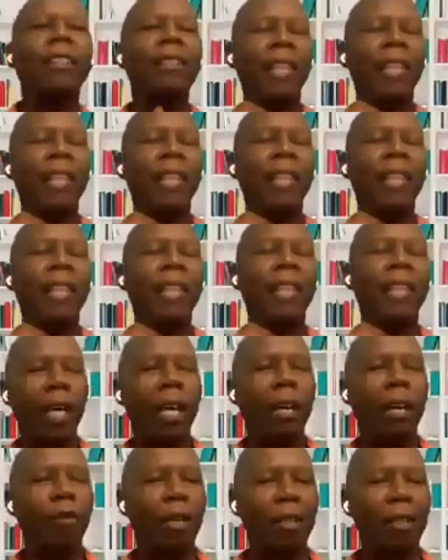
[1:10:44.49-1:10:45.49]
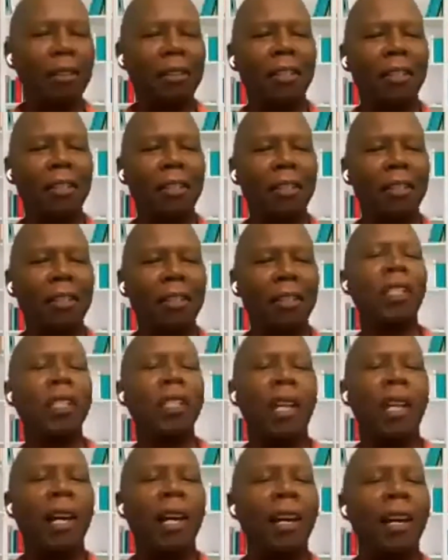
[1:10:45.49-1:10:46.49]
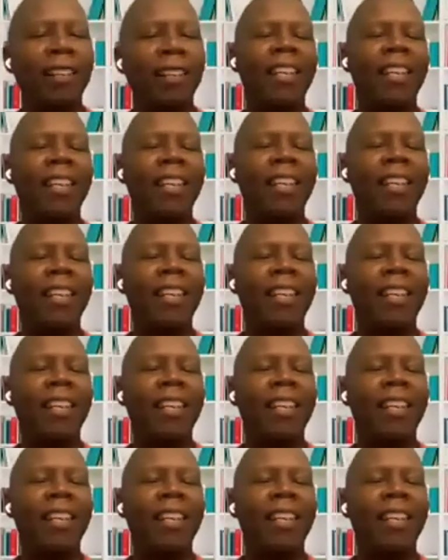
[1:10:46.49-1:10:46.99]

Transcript: That's what I want. So that your child